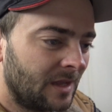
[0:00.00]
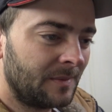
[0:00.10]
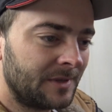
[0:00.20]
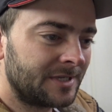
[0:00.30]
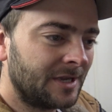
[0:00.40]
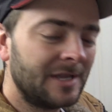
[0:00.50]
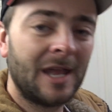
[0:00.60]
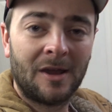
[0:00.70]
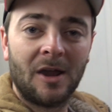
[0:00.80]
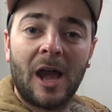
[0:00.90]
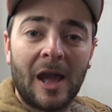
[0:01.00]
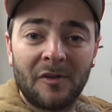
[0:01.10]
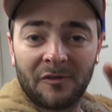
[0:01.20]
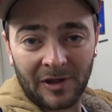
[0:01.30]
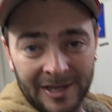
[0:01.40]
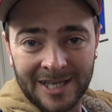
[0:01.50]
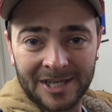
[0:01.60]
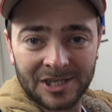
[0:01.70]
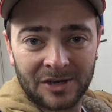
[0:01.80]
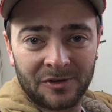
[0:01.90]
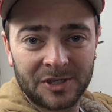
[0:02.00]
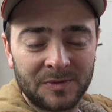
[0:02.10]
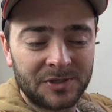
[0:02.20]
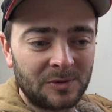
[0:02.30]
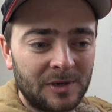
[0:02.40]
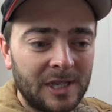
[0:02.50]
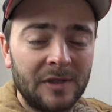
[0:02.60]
But, yeah. Have a fantastic Christmas all there.